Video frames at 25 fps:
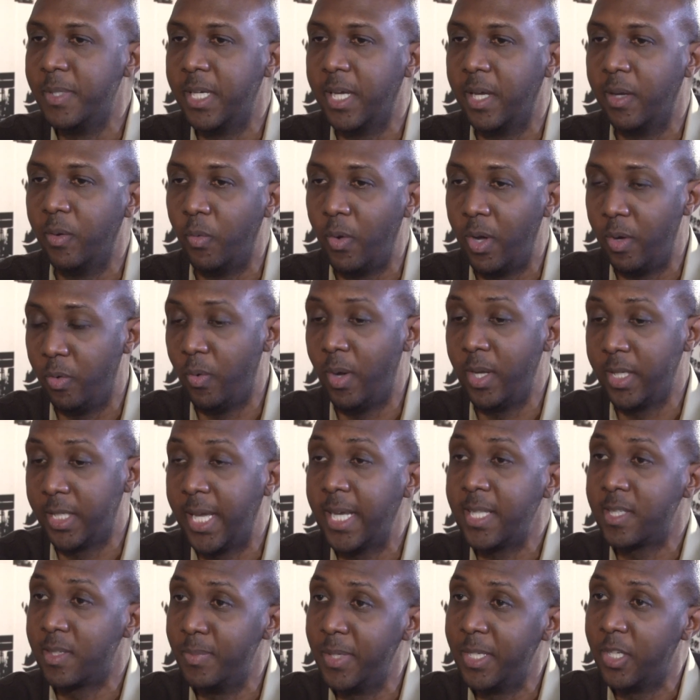me and what
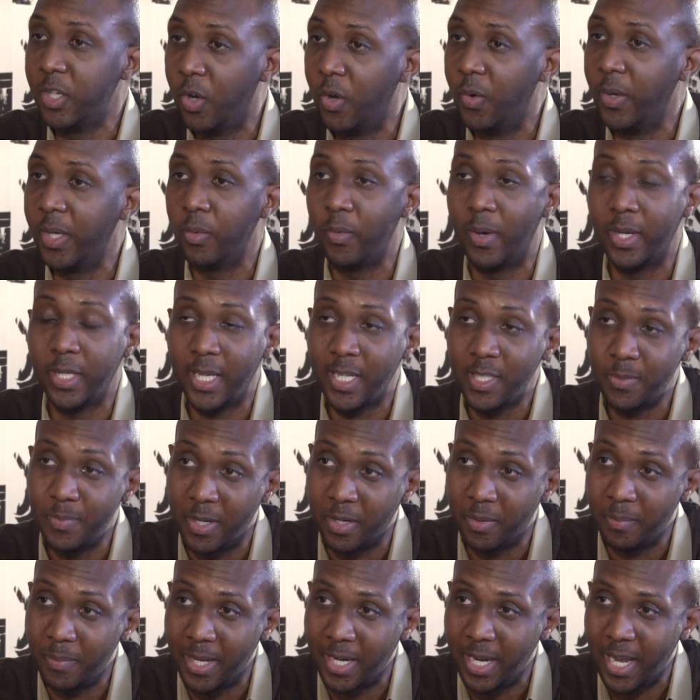gets me going, what gets
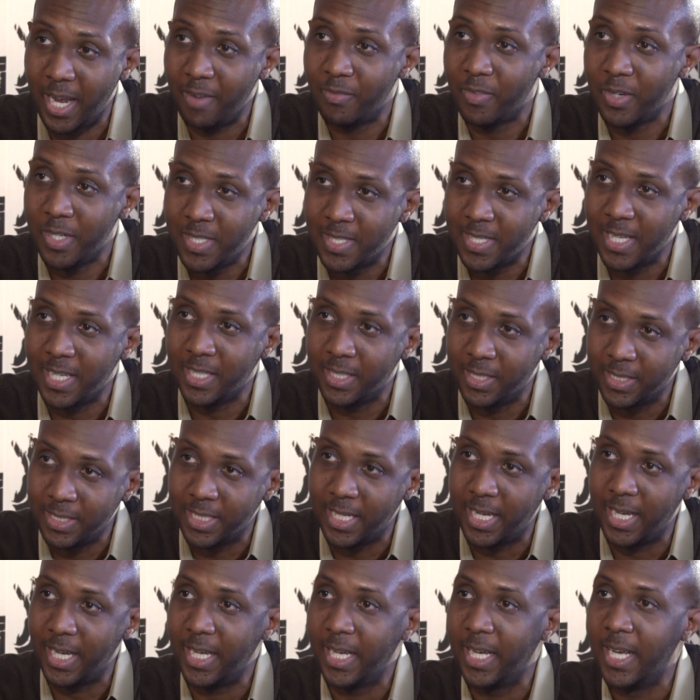me out of bed every single
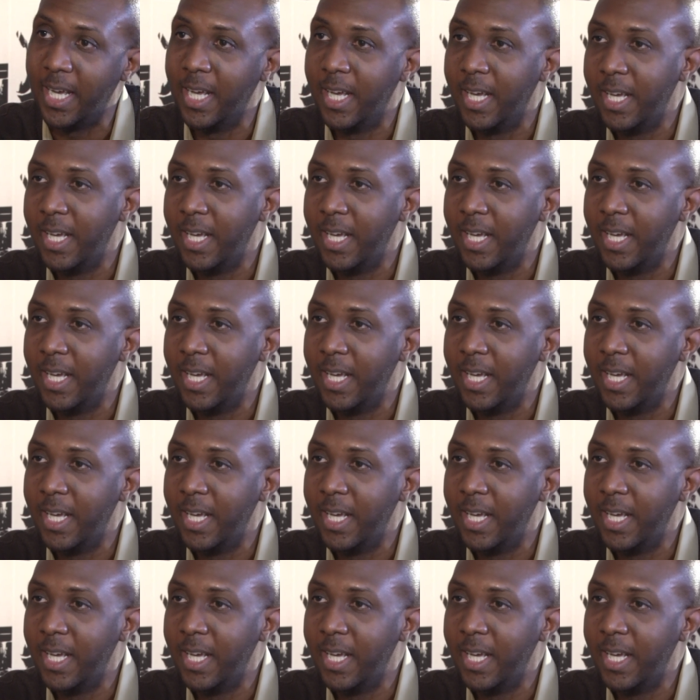day